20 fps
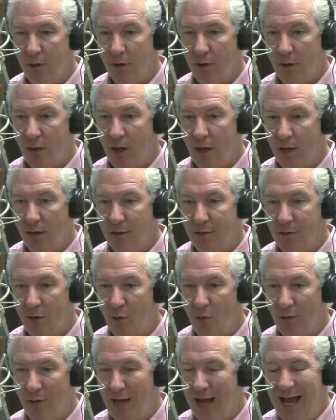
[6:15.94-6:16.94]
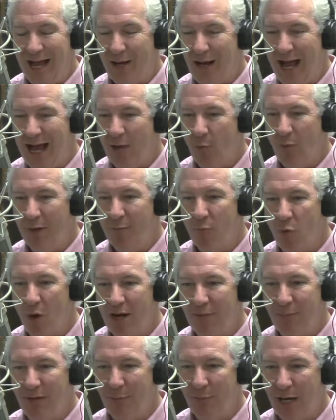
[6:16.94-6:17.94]
Uh, so how do, how do we
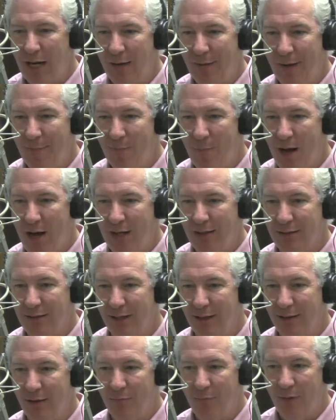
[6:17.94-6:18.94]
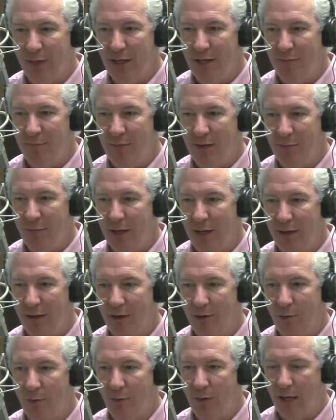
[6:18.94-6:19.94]
break people out of that mindset? There are plenty of people out
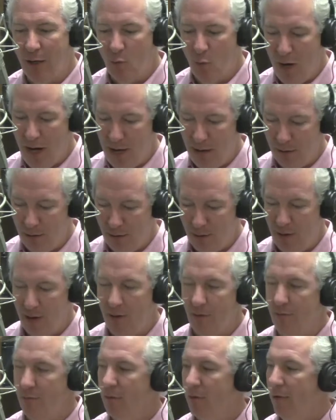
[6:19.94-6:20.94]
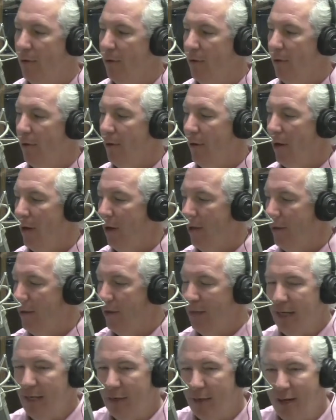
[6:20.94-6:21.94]
there who think, well, you know, uh,
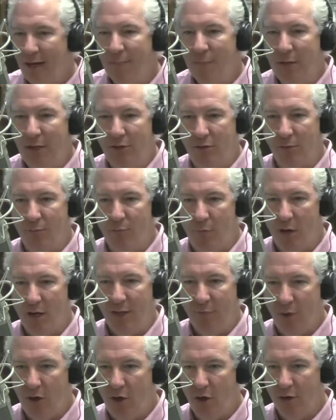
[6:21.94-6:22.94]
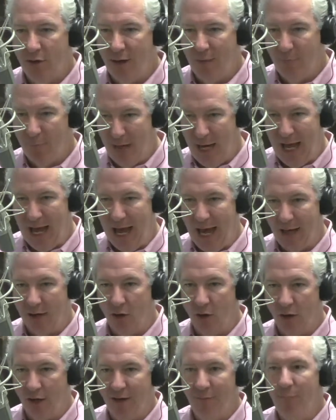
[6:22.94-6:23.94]
you need to give me some money because I'm black,
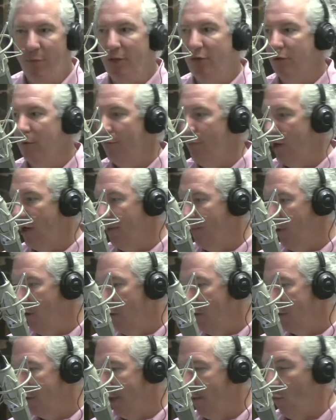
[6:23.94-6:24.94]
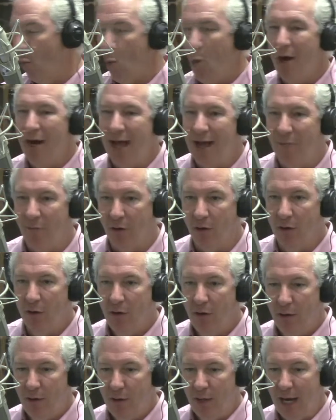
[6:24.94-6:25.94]
or give me some money because I'm whatever.
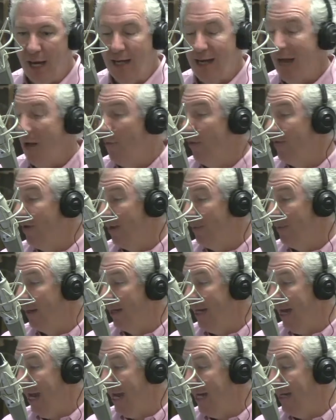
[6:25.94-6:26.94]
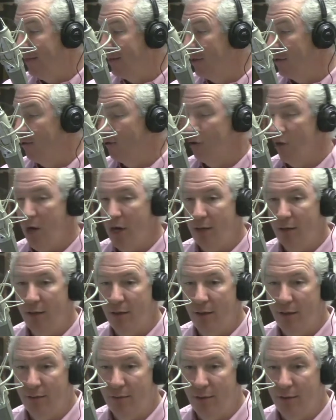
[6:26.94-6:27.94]
And now we've got the gays that are trying
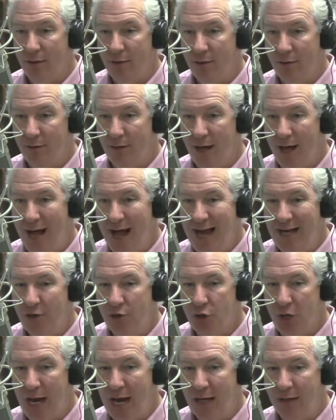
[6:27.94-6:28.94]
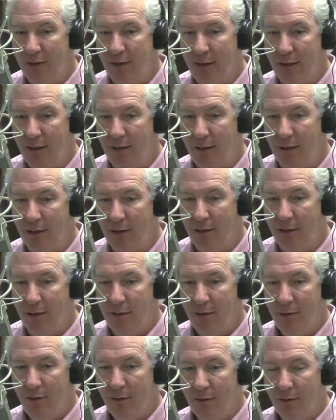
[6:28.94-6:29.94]
to to, to hijack the uh,
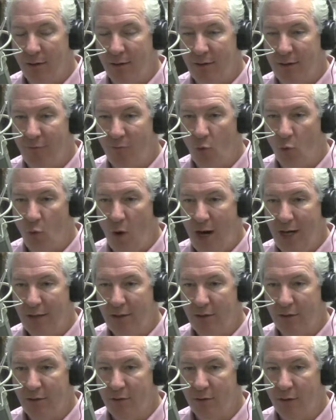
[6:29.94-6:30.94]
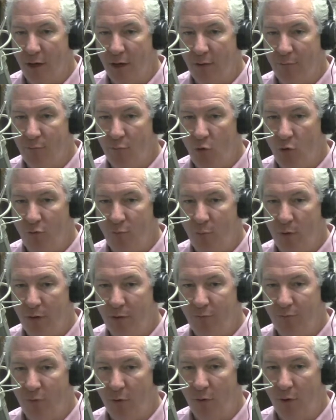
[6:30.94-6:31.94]
the civil rights uh,
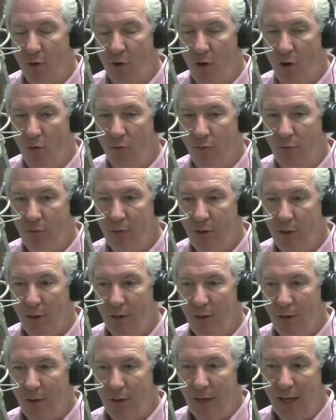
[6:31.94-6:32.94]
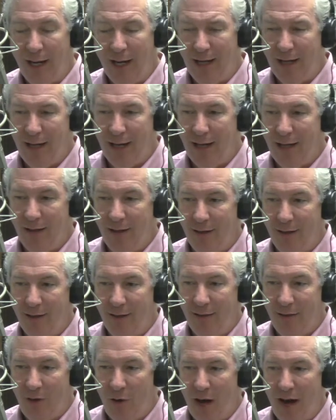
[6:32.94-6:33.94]
movement for their own. And and uh,
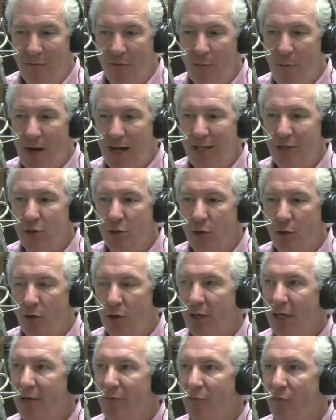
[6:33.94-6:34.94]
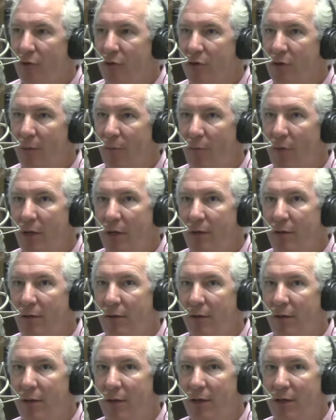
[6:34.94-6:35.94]
you know everybody's looking for
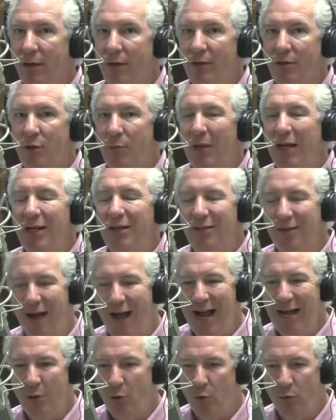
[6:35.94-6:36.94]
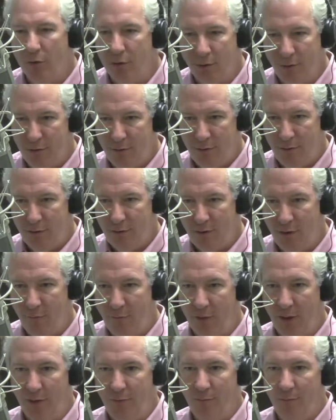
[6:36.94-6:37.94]
something uh, to be entitled to
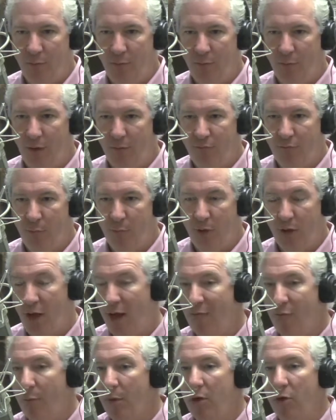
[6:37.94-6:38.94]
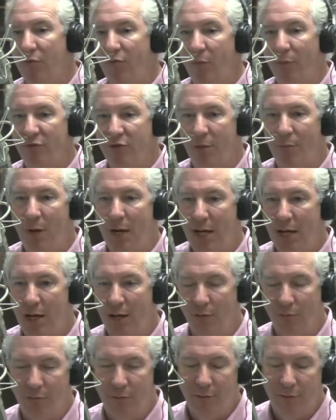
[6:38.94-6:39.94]
something from the government or from somebody
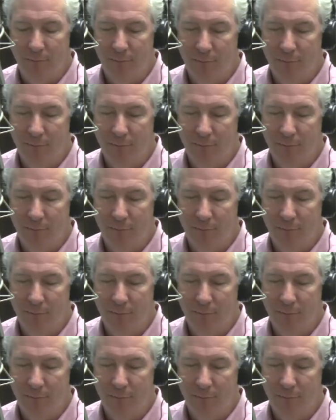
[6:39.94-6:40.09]
else.